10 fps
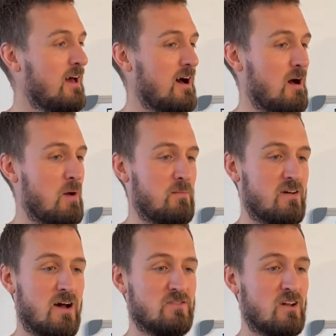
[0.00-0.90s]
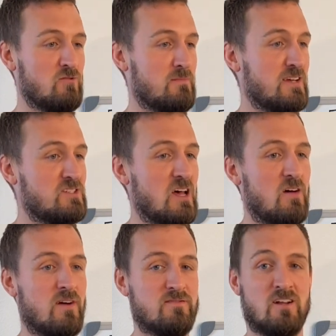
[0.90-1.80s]
Um, i I've done it with
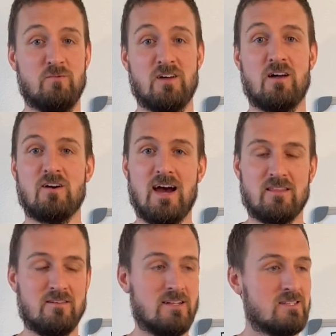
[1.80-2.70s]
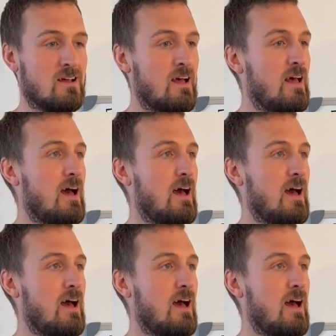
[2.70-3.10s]
myself, I've done it with other athletes.